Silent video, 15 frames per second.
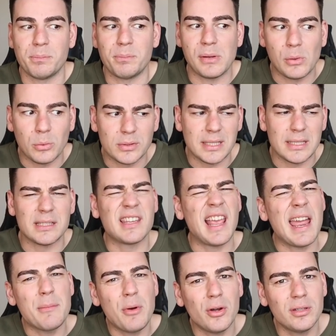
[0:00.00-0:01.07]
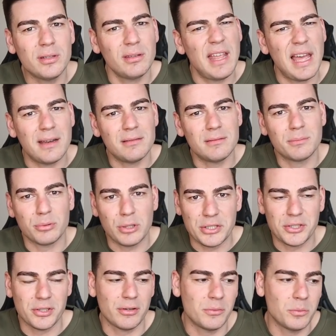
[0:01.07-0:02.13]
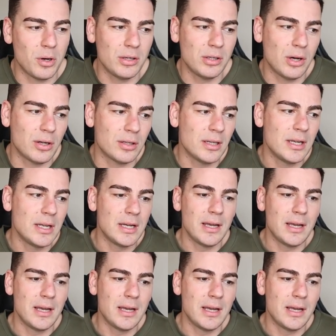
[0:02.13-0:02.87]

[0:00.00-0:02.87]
builds his game on, that pressure and whatnot.